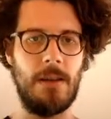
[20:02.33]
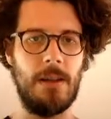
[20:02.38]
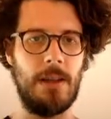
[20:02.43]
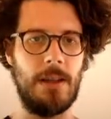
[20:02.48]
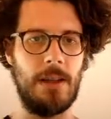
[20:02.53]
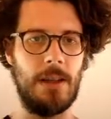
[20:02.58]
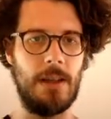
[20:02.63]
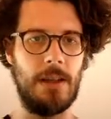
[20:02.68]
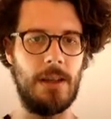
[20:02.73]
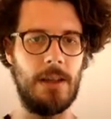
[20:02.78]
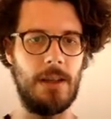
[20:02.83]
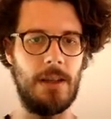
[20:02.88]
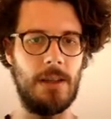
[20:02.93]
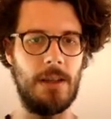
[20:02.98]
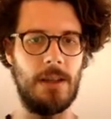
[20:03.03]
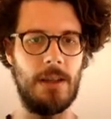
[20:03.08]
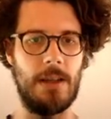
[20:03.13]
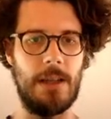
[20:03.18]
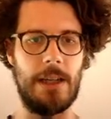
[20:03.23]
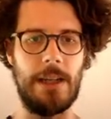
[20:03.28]

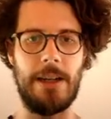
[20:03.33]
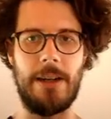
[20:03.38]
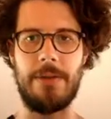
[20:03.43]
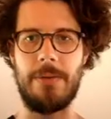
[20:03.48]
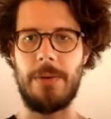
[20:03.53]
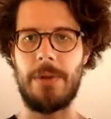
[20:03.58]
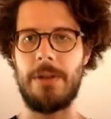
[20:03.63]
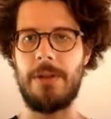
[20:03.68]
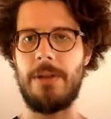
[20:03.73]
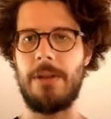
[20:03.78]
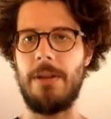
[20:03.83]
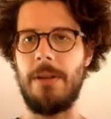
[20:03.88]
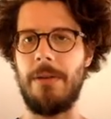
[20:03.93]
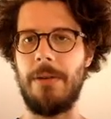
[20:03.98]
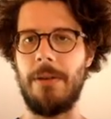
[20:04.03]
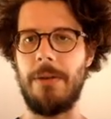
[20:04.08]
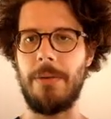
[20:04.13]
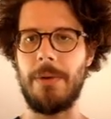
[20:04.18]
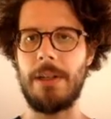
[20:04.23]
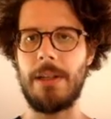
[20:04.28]
I just want to show
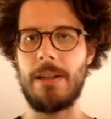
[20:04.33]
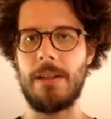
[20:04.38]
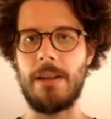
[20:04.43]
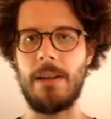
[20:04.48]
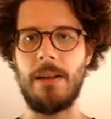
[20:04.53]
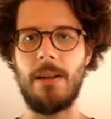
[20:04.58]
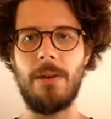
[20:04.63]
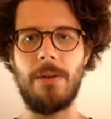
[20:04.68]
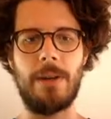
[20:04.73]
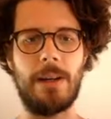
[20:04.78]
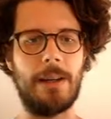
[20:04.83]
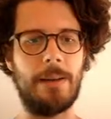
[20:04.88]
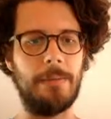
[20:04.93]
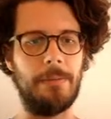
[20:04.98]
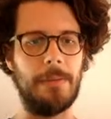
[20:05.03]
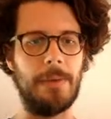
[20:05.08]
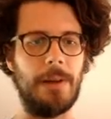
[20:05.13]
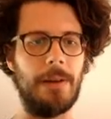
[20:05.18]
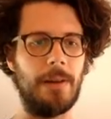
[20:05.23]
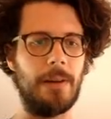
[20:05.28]
you which goal I'm
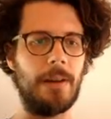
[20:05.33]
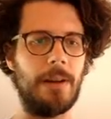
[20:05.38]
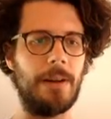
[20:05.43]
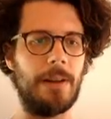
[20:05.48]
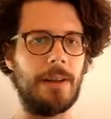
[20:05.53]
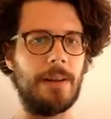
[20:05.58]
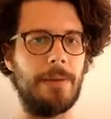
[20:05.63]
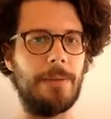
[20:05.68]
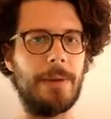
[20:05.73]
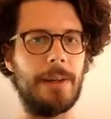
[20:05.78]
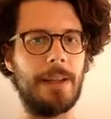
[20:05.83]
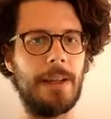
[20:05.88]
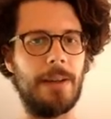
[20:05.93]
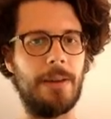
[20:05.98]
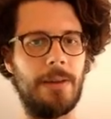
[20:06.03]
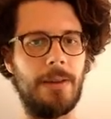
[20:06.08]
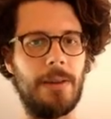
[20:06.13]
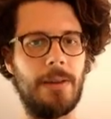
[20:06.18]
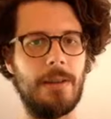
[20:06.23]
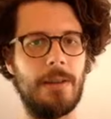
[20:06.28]
currently working on.
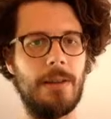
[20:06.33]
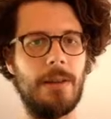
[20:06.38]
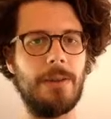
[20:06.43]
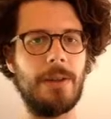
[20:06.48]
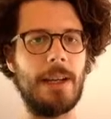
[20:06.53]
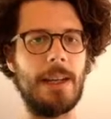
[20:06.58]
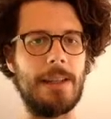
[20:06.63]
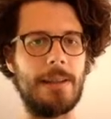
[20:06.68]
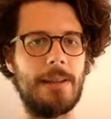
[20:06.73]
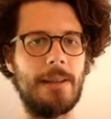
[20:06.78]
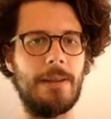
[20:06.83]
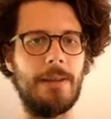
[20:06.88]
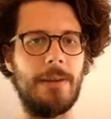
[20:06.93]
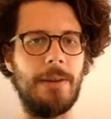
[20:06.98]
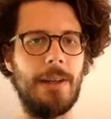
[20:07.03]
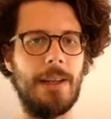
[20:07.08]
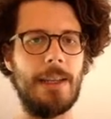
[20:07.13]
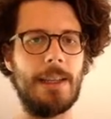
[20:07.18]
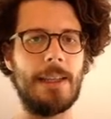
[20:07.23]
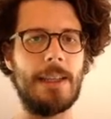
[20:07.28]
Okay, so
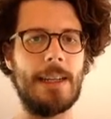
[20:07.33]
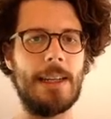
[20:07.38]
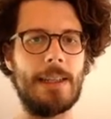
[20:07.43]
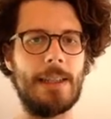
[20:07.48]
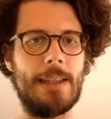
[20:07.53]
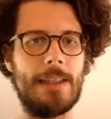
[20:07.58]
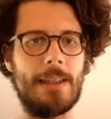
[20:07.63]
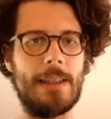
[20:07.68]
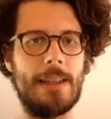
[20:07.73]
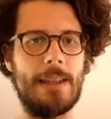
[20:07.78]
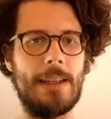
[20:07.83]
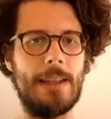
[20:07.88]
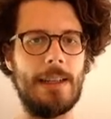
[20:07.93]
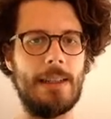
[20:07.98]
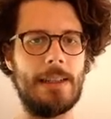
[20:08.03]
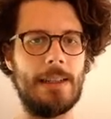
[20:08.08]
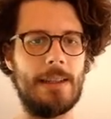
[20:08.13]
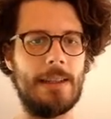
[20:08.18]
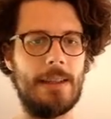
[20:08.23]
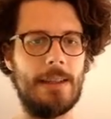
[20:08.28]
cat is
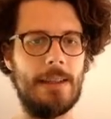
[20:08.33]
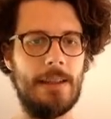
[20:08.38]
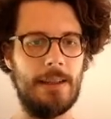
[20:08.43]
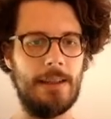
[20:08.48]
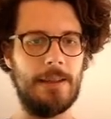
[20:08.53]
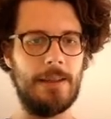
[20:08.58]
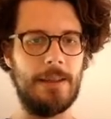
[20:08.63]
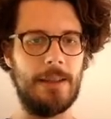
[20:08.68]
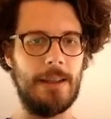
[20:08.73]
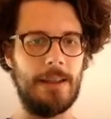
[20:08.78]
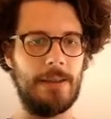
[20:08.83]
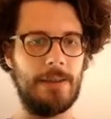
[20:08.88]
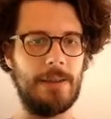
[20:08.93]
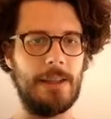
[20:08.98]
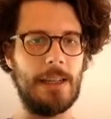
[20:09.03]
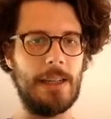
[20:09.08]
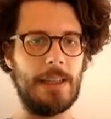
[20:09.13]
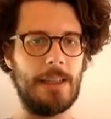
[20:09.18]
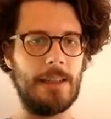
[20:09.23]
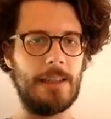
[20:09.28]
nice, turned into
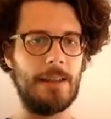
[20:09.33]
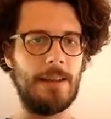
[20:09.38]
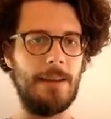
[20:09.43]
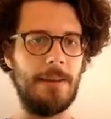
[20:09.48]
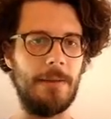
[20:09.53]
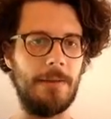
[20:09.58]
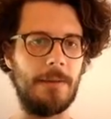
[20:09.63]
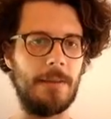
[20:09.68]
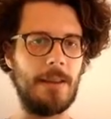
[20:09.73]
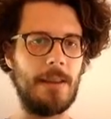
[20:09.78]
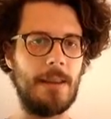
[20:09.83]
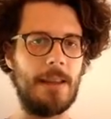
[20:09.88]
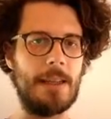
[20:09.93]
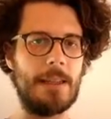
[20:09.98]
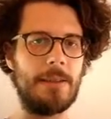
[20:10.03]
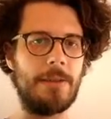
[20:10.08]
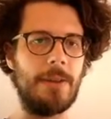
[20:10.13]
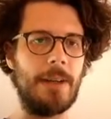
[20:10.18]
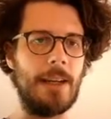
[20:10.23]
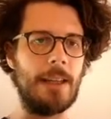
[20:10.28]
cat is cute. That's
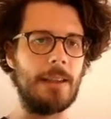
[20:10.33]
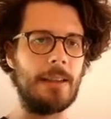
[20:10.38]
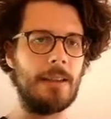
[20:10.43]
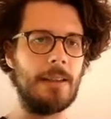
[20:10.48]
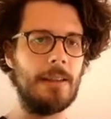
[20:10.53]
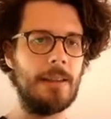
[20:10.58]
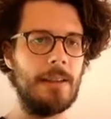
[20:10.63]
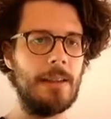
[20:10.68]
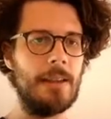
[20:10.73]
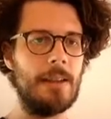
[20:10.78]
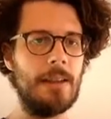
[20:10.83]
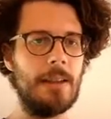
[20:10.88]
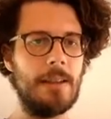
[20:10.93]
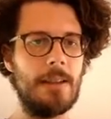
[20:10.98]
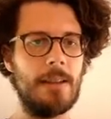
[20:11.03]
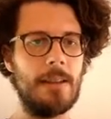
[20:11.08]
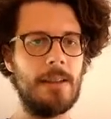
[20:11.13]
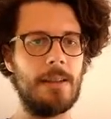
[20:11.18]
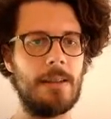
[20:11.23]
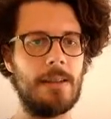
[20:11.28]
great.
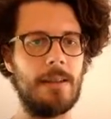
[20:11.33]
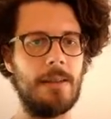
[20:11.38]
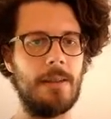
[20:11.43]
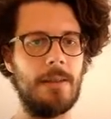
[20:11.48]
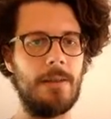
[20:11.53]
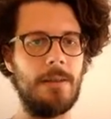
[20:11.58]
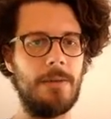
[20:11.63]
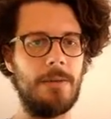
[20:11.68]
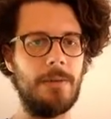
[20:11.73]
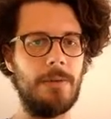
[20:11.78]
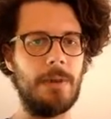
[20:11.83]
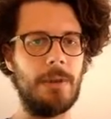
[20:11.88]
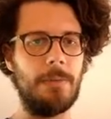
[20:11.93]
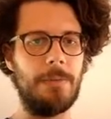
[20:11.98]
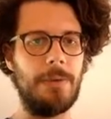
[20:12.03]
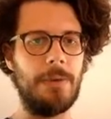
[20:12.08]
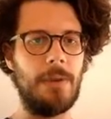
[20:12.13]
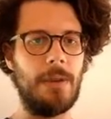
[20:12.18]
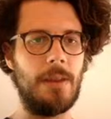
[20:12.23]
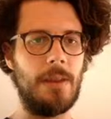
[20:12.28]
So we'll
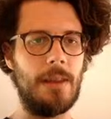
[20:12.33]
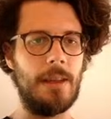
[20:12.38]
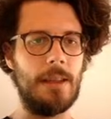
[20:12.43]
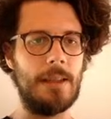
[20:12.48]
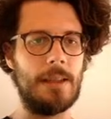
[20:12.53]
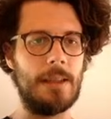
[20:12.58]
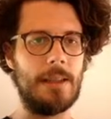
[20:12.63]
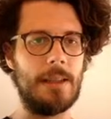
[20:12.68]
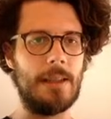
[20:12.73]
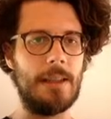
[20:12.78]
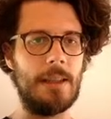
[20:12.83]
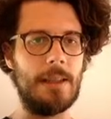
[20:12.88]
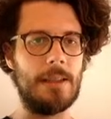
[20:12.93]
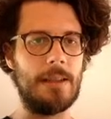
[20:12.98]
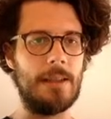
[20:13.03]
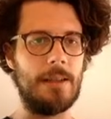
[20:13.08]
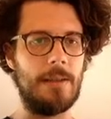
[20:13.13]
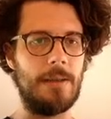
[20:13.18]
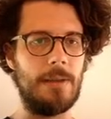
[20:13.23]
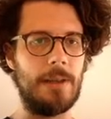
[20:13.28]
put this
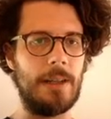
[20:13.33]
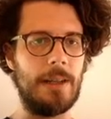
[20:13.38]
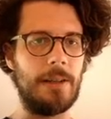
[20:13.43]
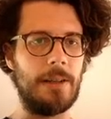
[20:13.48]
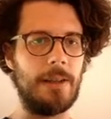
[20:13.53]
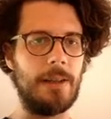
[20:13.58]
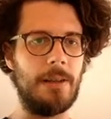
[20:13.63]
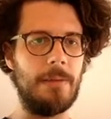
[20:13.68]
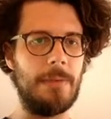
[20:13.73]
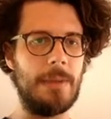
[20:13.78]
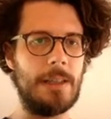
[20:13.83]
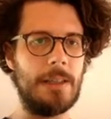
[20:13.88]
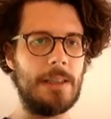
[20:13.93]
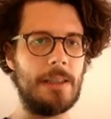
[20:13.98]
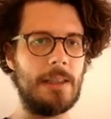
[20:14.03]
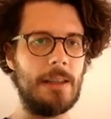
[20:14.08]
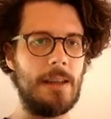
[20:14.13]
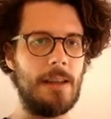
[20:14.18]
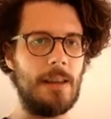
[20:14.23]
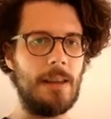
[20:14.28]
into our
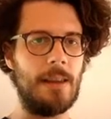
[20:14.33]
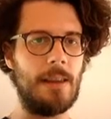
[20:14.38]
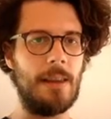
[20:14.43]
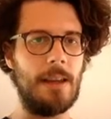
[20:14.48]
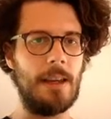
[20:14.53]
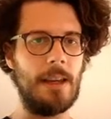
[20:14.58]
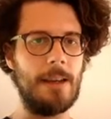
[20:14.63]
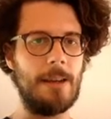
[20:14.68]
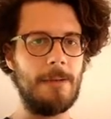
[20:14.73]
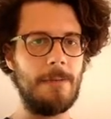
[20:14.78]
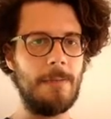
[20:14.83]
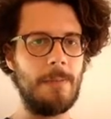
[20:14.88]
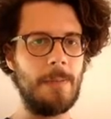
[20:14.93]
comments thing